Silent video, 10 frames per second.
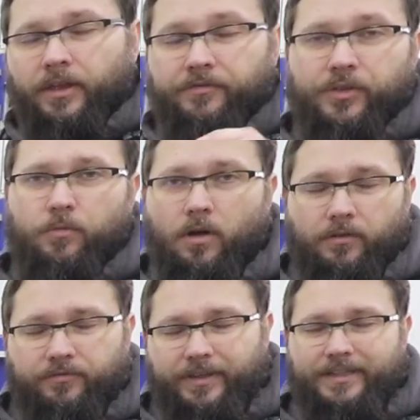if you
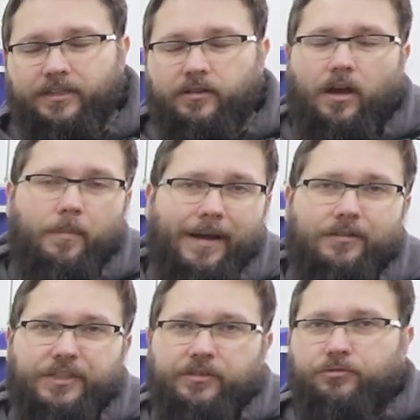are thinking
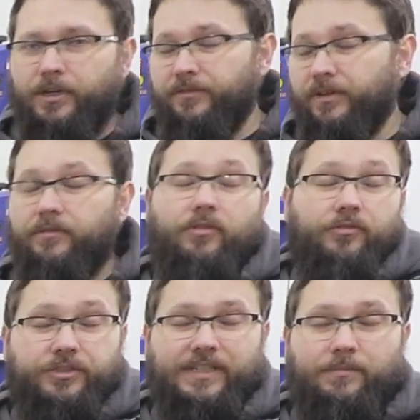about engraving, for
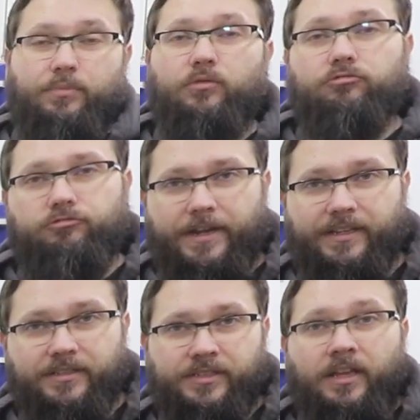example,
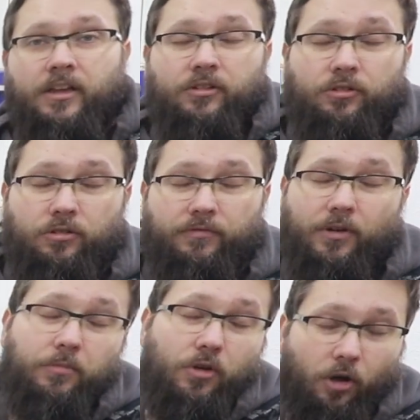rings
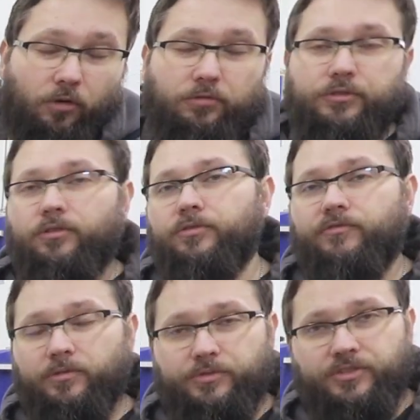from gold or
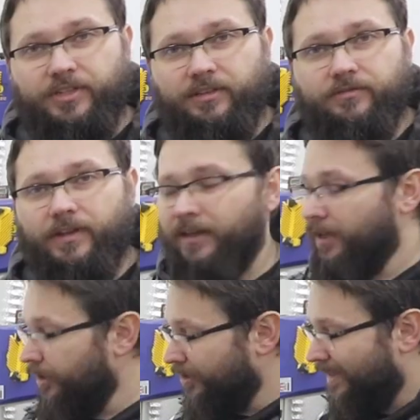from silver,
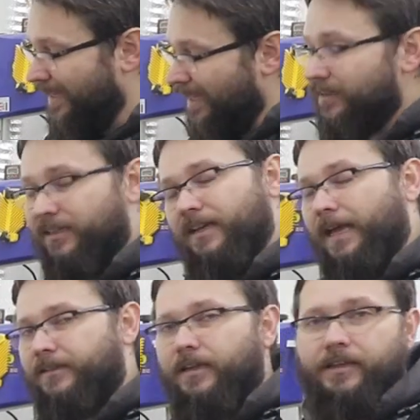you can
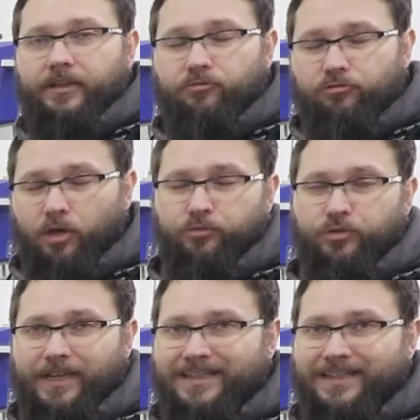get a rotary